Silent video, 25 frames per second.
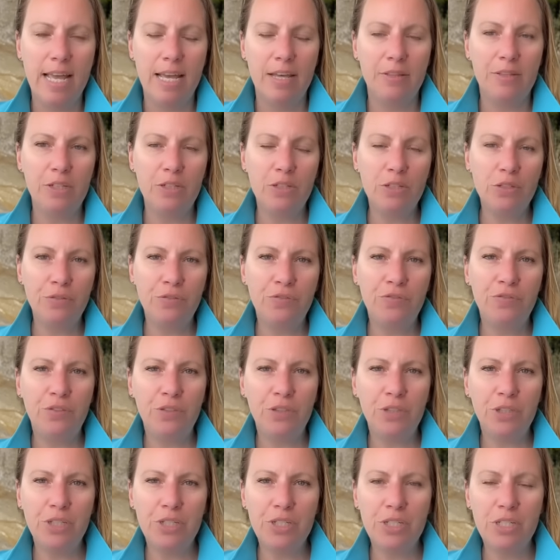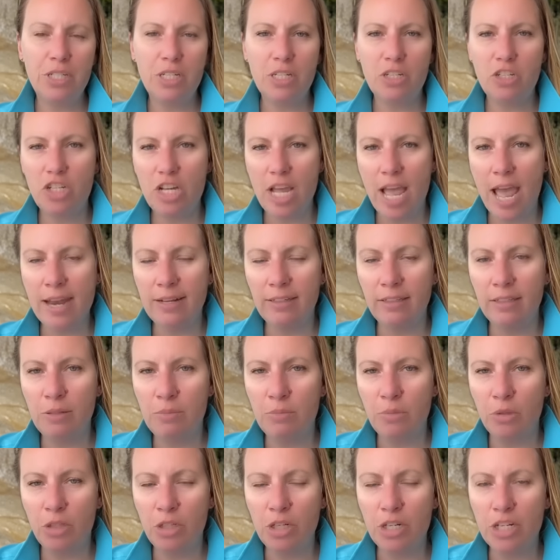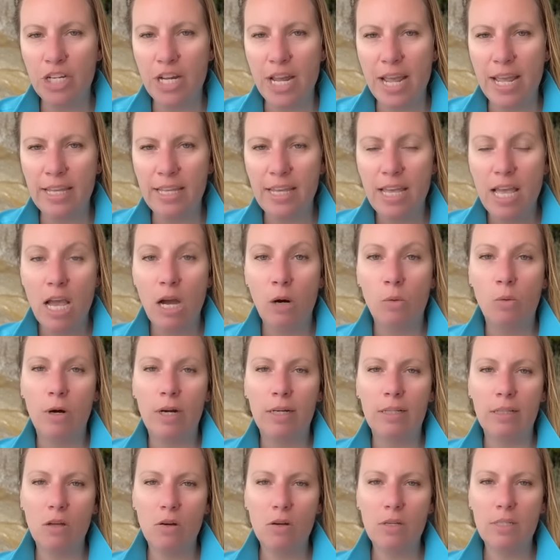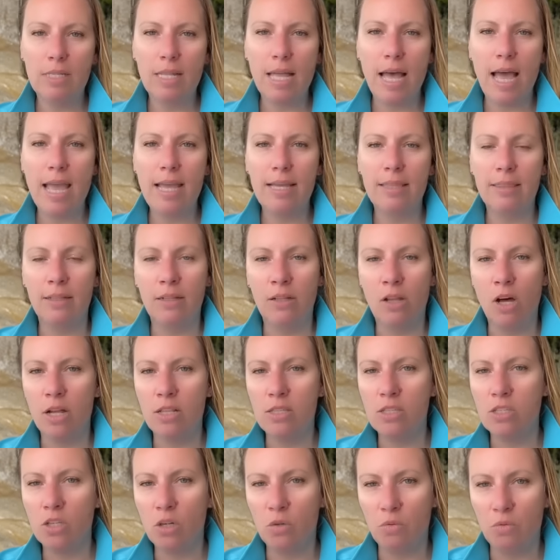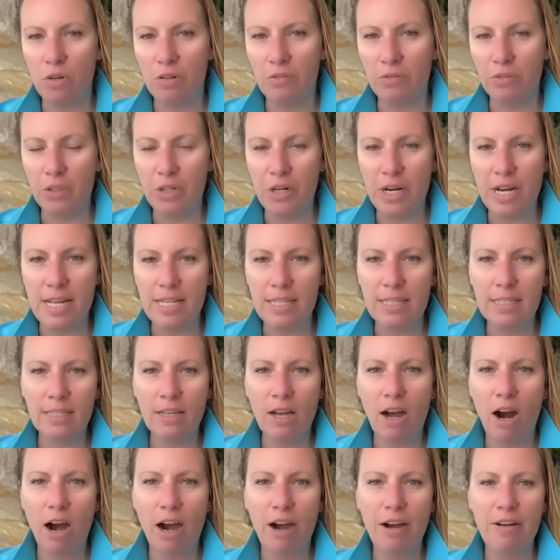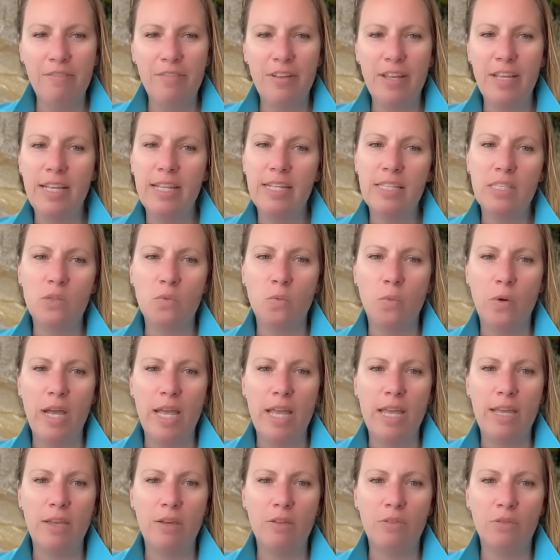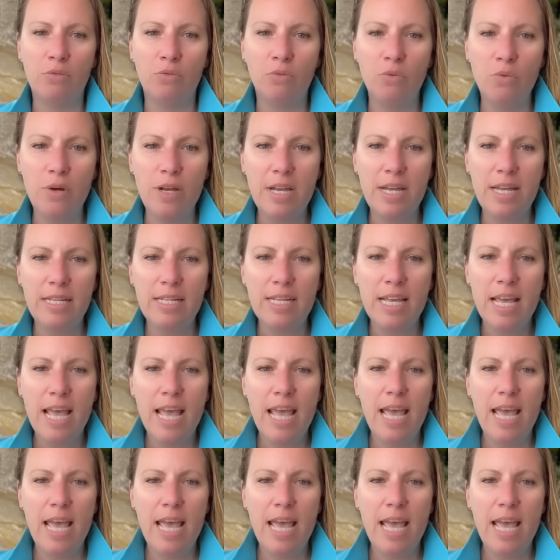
There's a first channel emerging where it looks like the Lonza River is carving its way through it